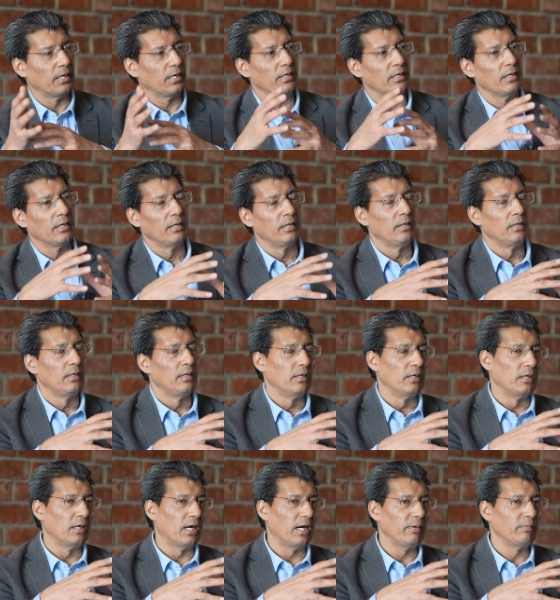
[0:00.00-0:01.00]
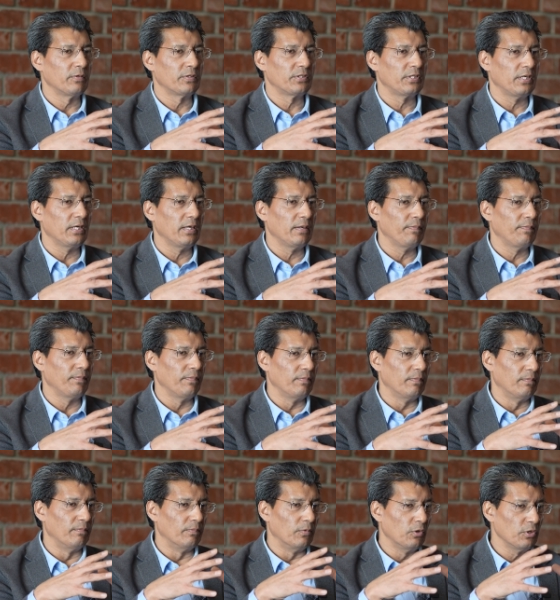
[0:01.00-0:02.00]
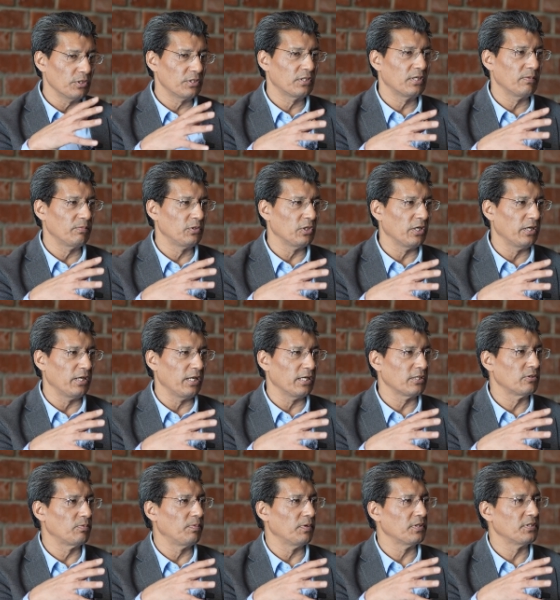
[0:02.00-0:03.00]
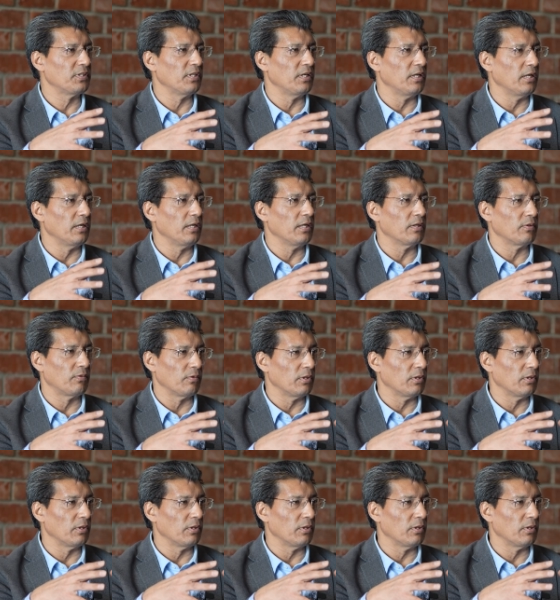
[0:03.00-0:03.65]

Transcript: Right? I would say most of China experts in India,